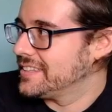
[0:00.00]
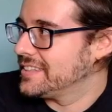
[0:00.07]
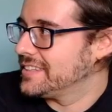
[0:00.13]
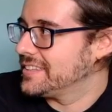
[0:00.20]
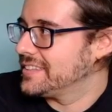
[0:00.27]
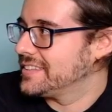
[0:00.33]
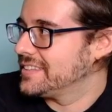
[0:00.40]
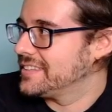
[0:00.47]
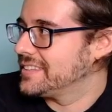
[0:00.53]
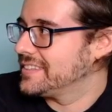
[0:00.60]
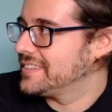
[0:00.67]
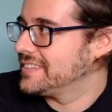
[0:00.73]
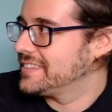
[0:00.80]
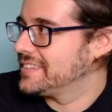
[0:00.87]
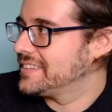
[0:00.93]

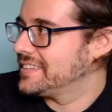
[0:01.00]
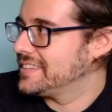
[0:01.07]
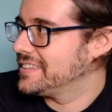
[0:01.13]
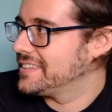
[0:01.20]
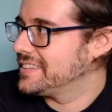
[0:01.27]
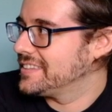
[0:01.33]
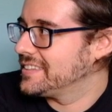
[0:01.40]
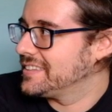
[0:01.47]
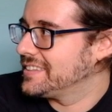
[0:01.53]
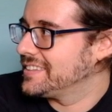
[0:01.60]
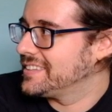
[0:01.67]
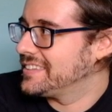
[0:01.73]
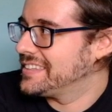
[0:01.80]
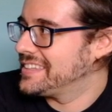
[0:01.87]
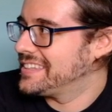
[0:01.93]

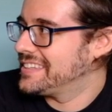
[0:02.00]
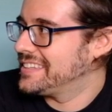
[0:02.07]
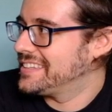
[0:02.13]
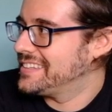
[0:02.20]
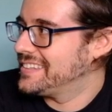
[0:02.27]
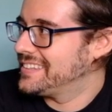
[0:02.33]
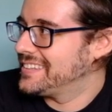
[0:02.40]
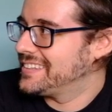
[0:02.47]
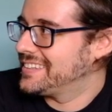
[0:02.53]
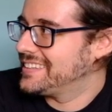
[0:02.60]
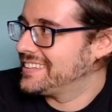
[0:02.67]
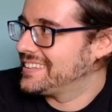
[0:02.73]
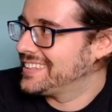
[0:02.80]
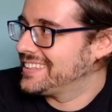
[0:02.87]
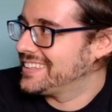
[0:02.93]

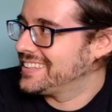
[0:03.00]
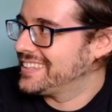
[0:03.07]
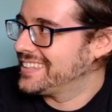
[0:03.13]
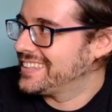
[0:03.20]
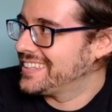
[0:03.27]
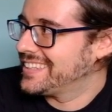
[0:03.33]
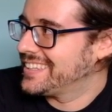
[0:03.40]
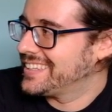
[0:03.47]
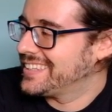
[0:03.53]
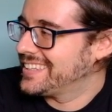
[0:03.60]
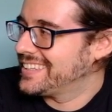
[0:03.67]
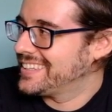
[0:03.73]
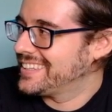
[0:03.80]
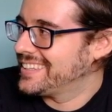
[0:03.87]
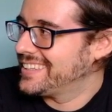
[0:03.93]

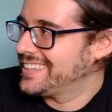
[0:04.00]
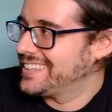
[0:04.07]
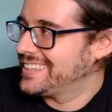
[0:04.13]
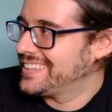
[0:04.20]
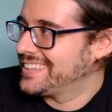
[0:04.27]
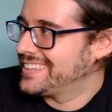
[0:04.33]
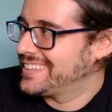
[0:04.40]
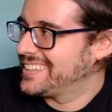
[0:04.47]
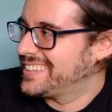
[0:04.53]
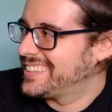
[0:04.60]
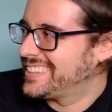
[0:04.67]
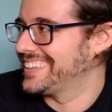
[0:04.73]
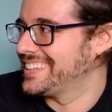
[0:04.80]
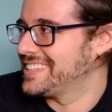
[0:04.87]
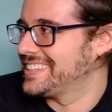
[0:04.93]

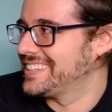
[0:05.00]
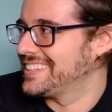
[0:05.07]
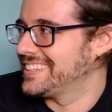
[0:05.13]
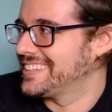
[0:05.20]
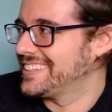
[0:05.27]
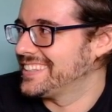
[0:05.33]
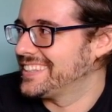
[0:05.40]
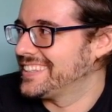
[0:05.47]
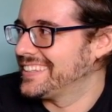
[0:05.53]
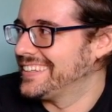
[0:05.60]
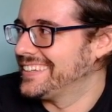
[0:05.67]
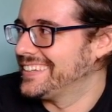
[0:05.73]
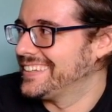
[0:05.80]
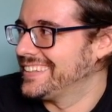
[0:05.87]
This person isn't speaking.